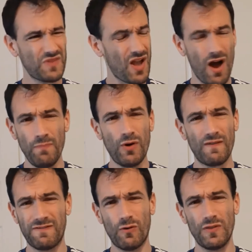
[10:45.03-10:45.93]
I'm
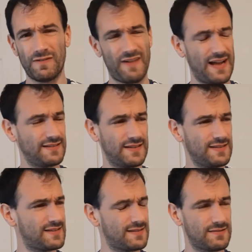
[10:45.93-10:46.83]
not for the fact
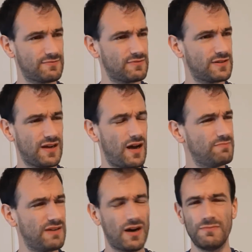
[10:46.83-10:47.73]
that
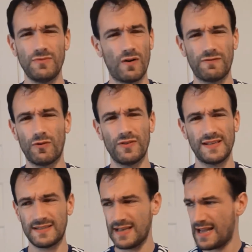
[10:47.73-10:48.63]
I'm not for
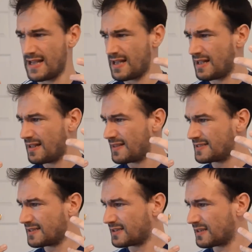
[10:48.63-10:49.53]
this.
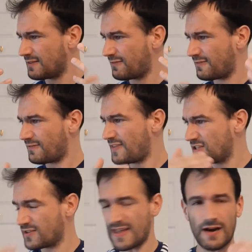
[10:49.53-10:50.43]
There's a
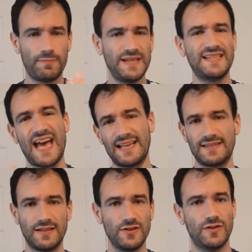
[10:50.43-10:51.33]
physiotherapy test
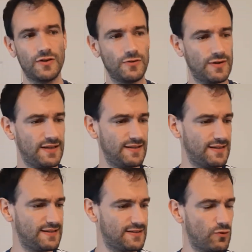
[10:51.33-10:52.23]
that you do
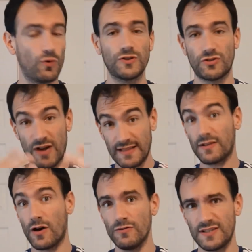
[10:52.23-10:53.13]
or strength
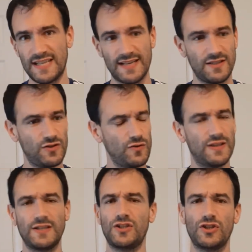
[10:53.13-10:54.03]
coach test you do
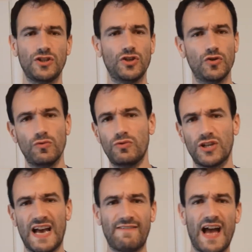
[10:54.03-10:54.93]
that you should
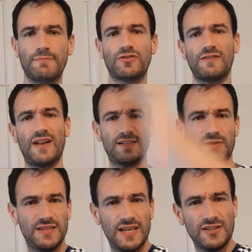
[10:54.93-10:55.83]
have hamstring
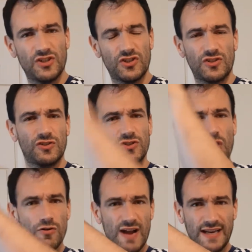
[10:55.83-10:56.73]
flexibility at
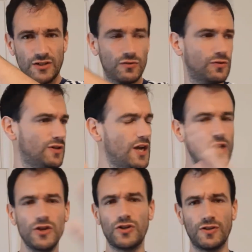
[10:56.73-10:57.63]
so range, or
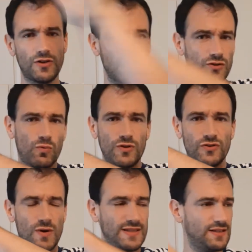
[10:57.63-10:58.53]
you should go to
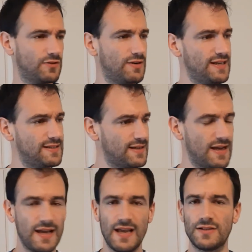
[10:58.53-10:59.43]
120 degrees
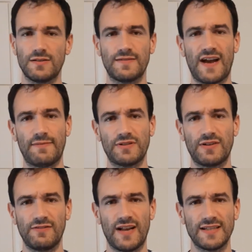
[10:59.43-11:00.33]
in terms of
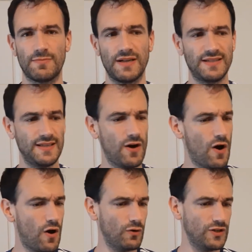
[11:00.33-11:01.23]
hamstring flexibility, or you